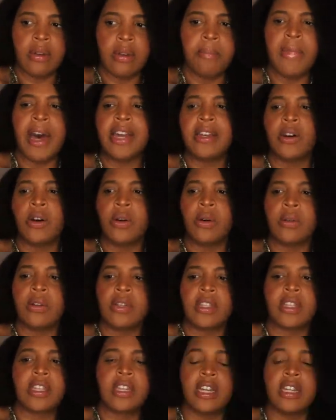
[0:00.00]
Michael,
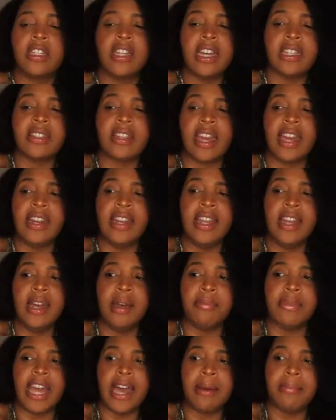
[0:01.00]
get
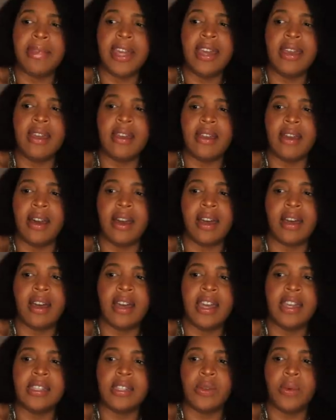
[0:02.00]
him, not me.
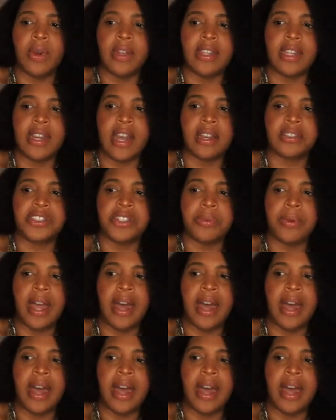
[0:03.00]
He's the one that knocked you